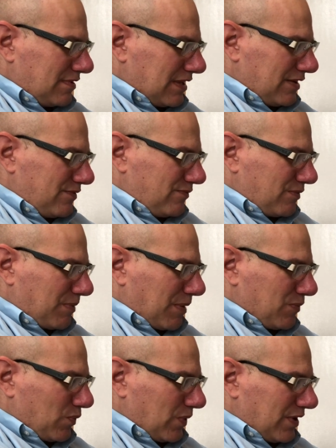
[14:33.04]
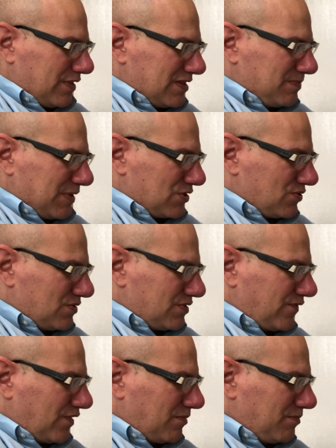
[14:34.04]
I don't remember where this picture is
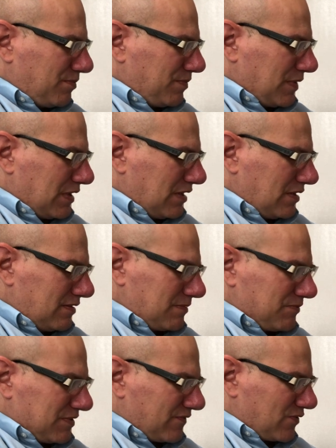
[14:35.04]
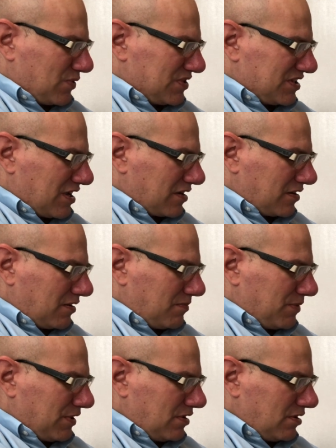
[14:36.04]
from, of course stock art,
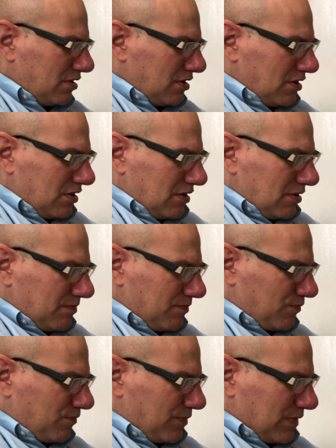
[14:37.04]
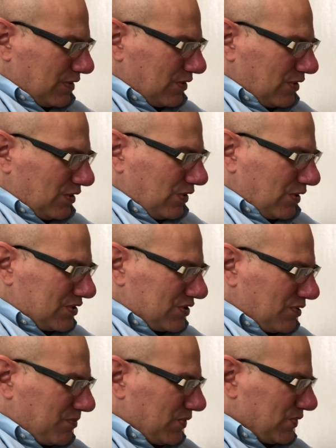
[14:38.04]
but it looks
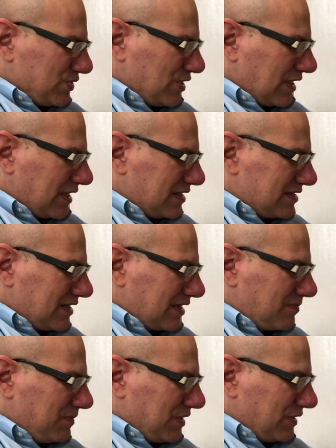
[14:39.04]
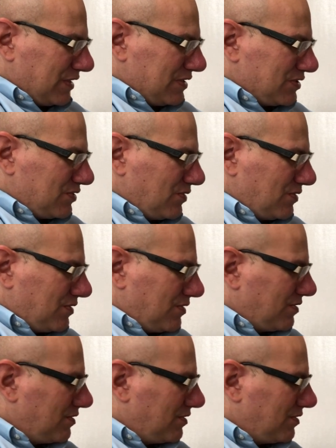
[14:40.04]
almost like it's like Middle Eastern.